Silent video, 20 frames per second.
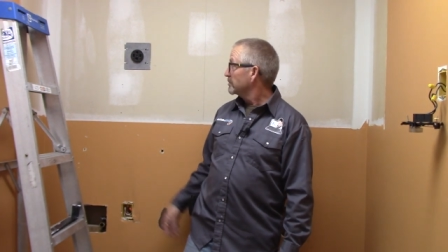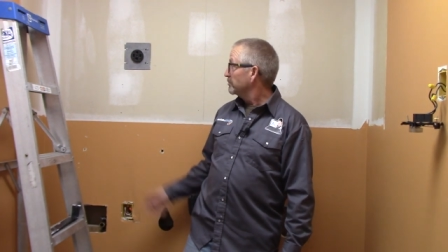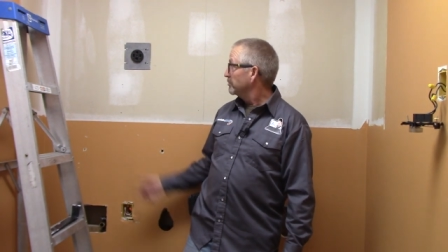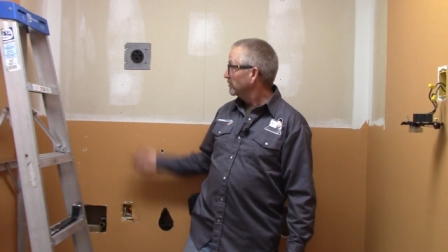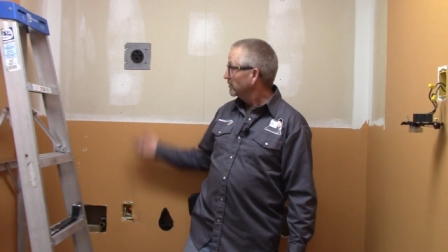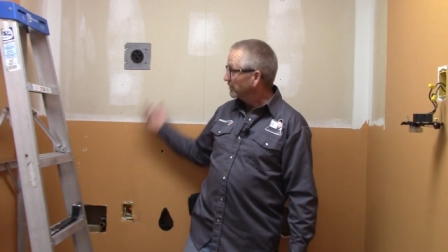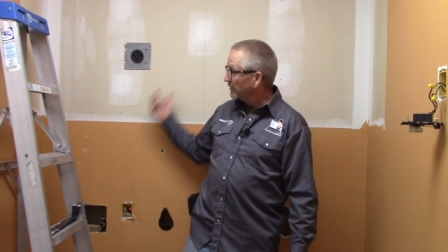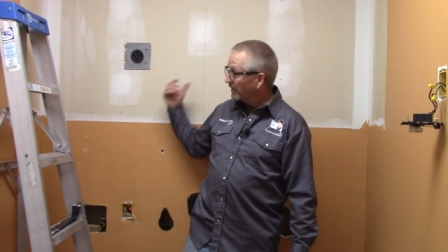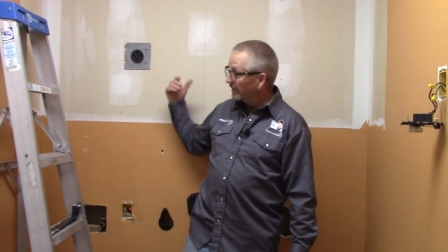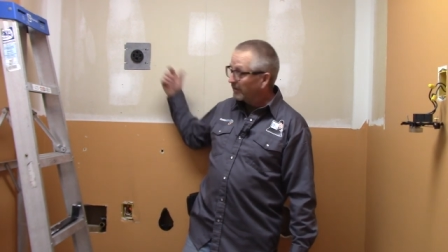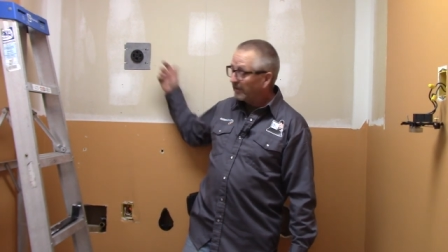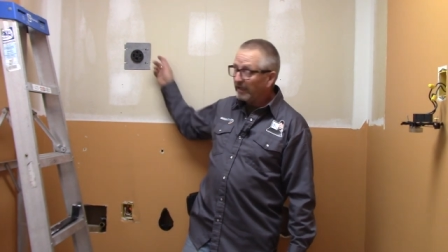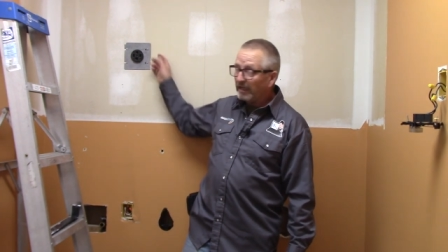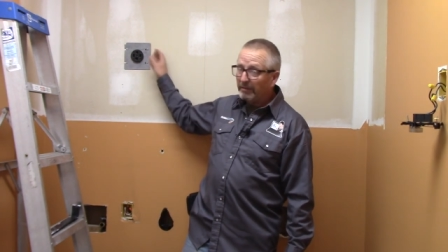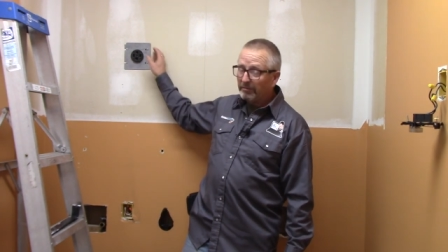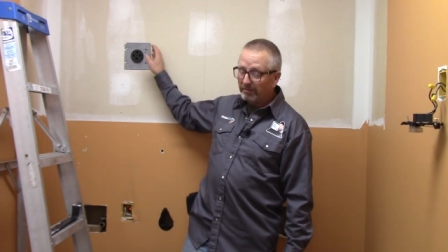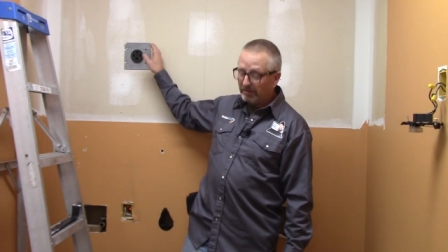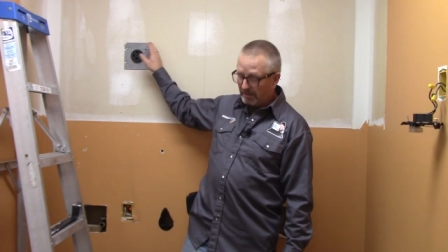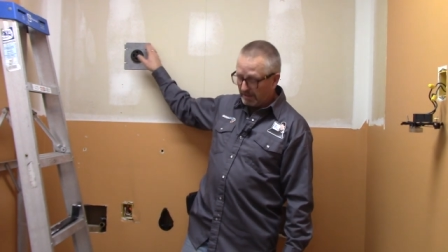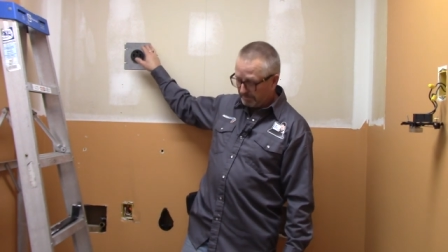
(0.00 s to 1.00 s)
pull that
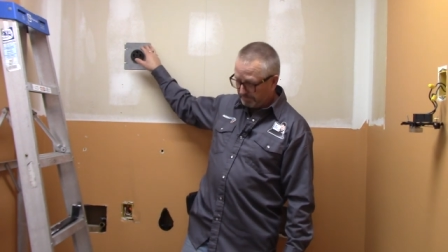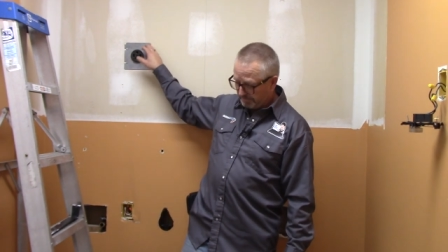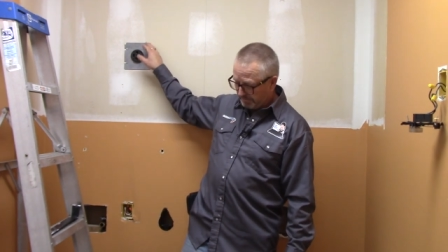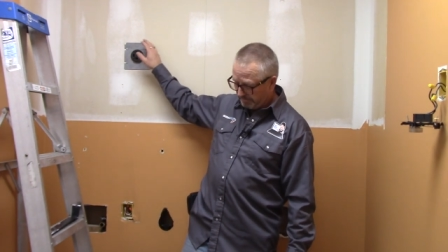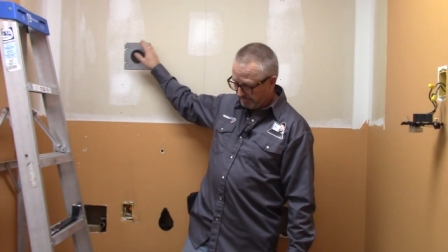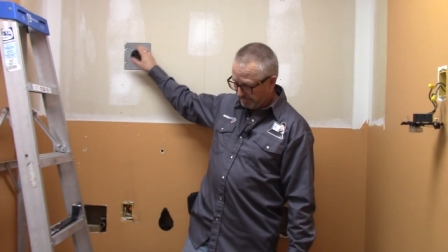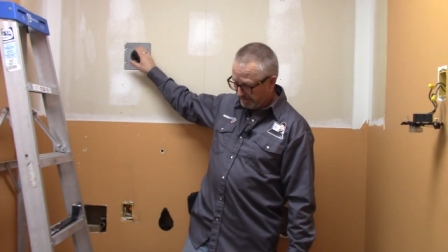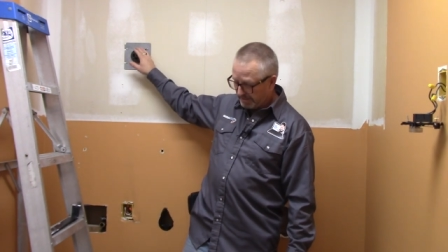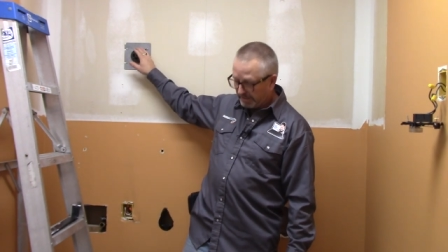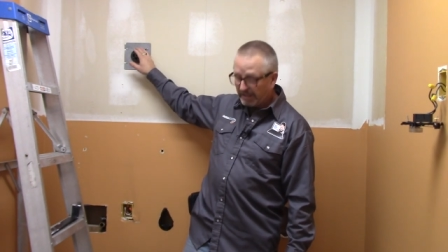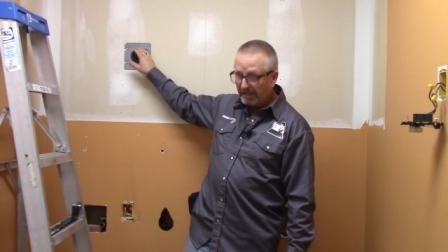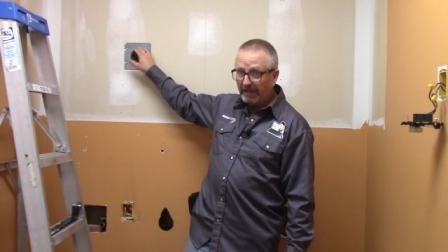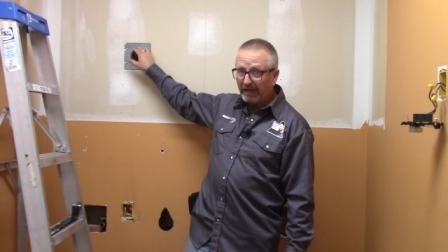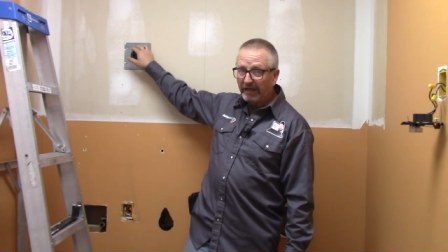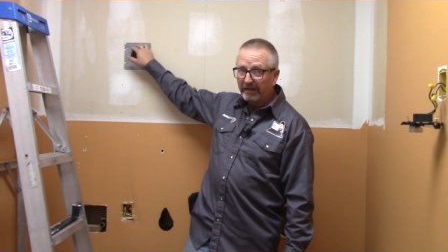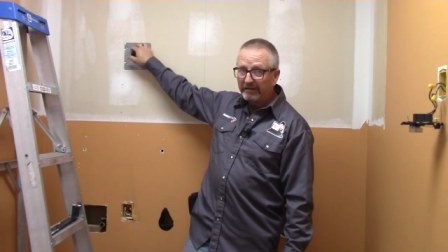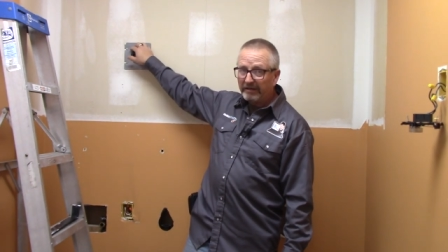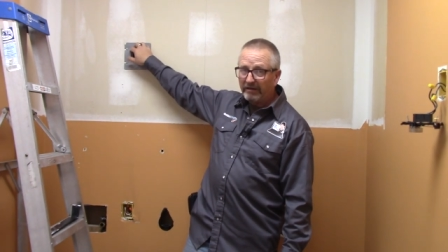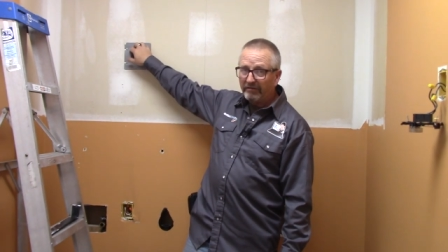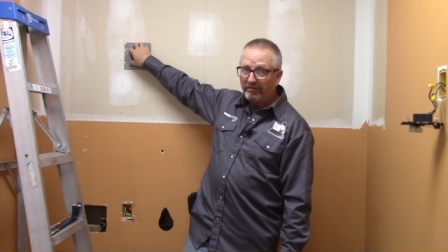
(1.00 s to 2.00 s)
cable up and
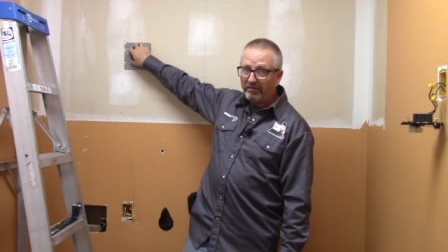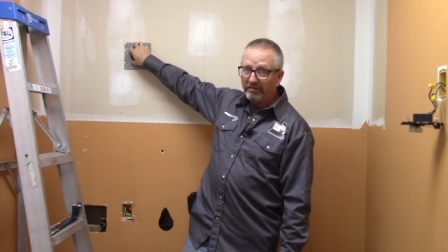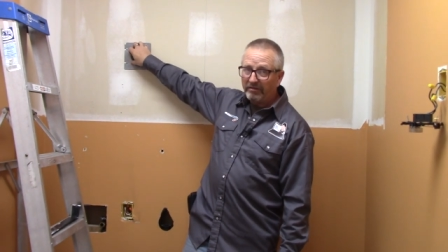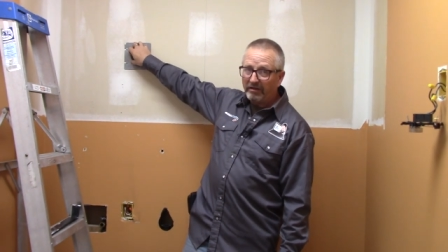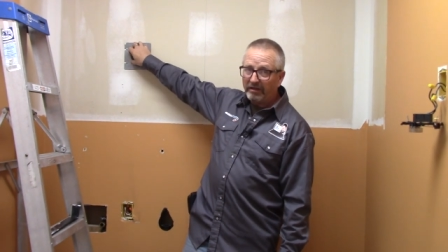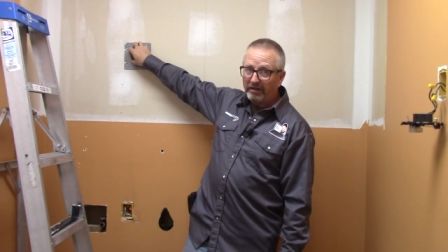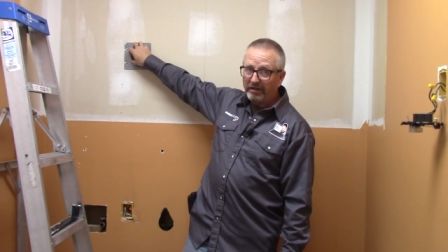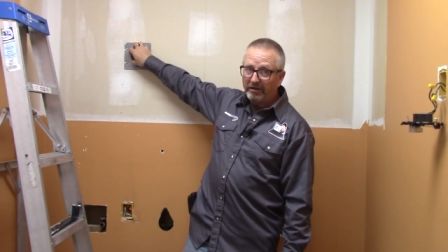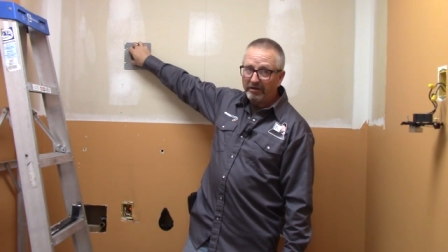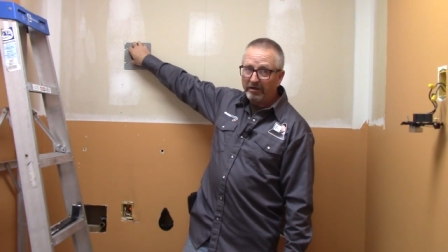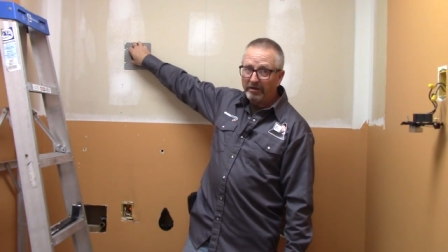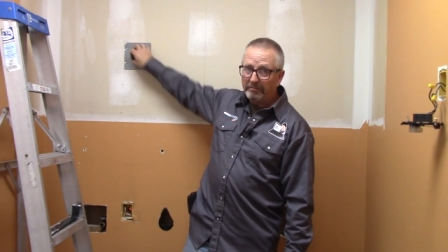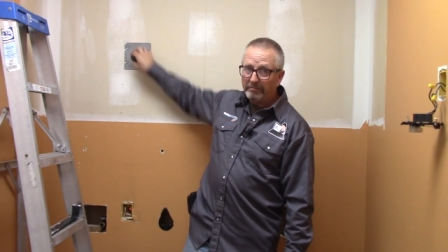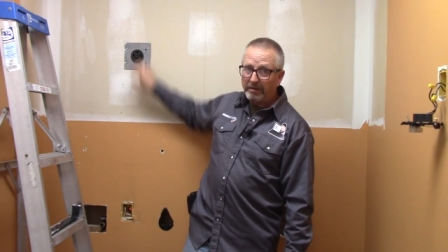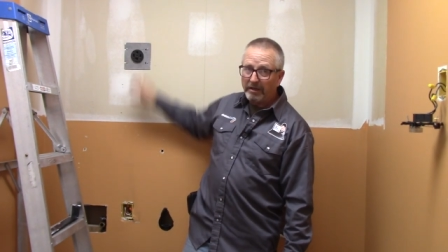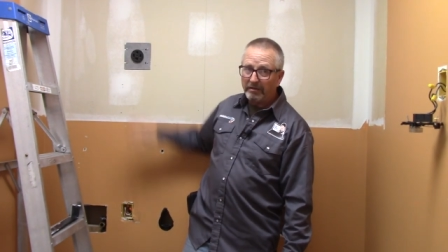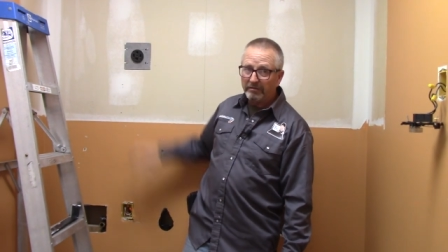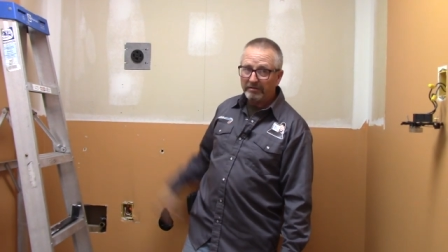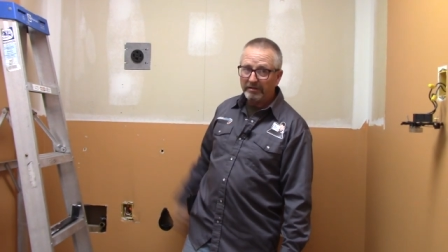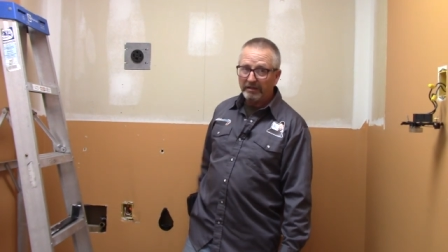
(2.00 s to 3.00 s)
reconnect everything here,
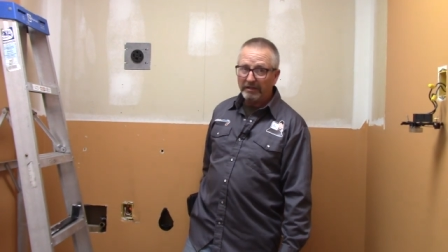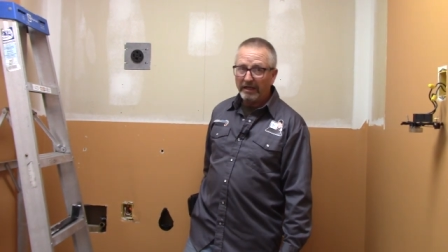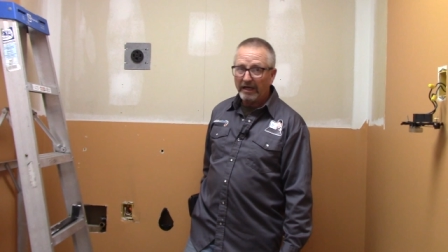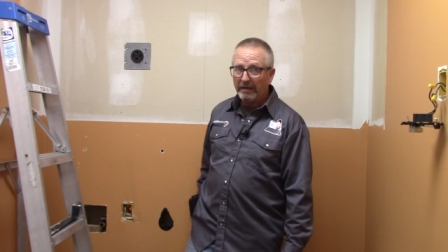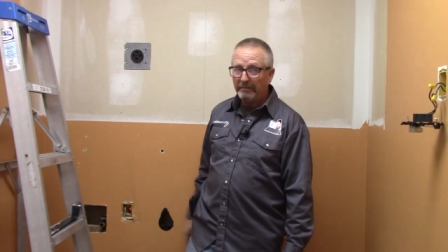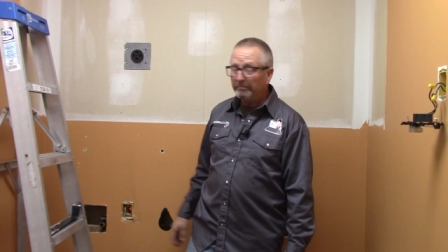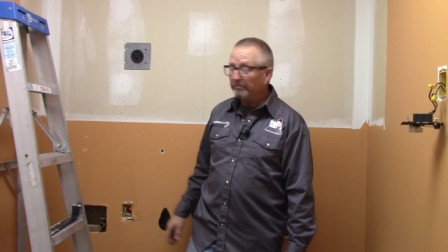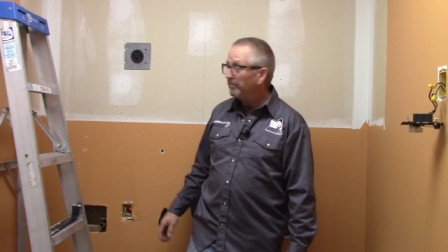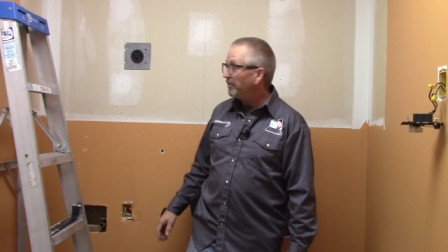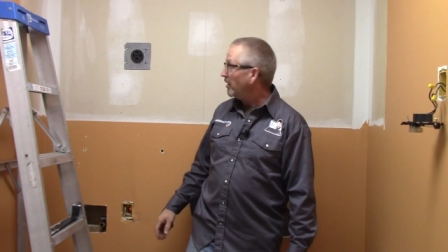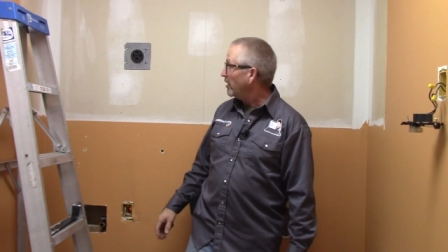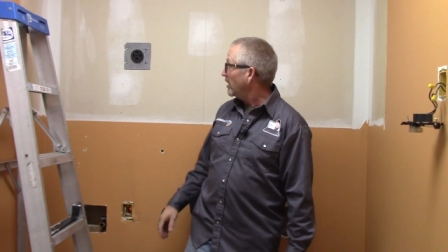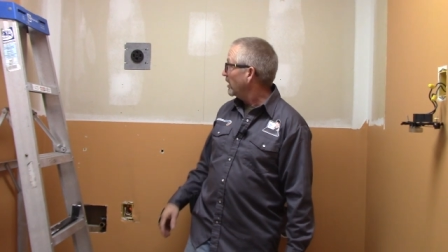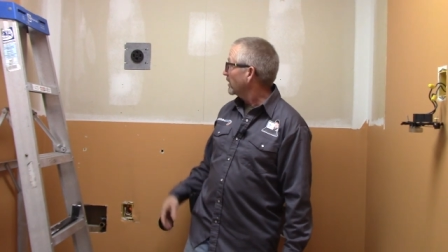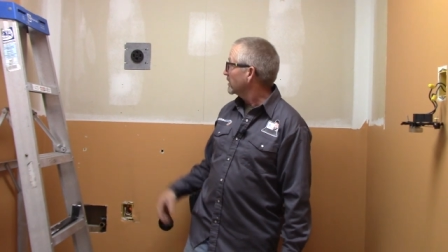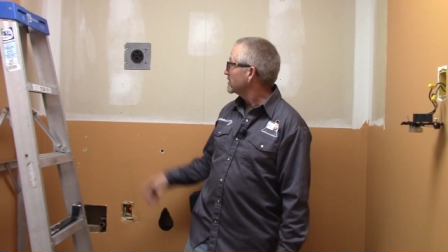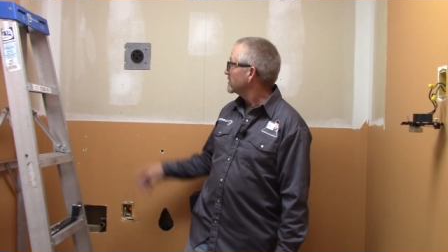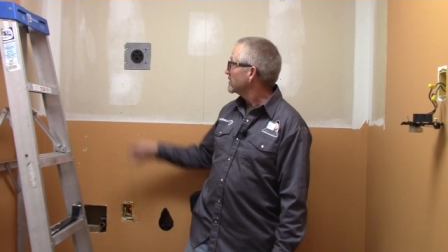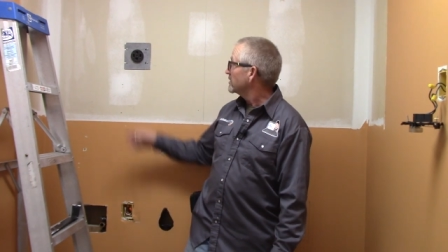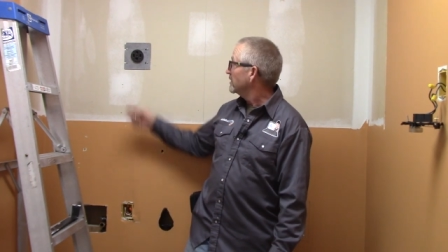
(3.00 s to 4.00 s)
mounting that
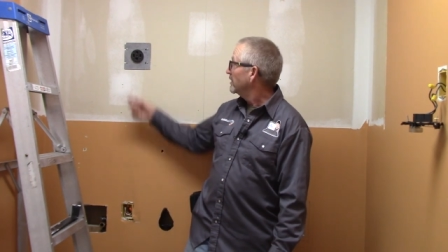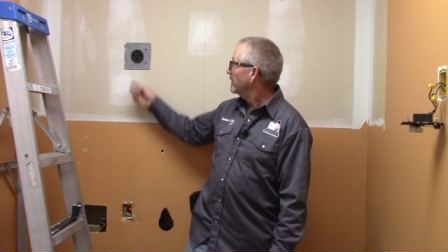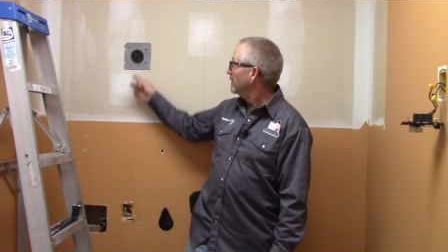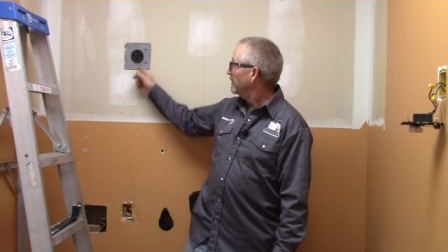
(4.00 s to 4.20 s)
box.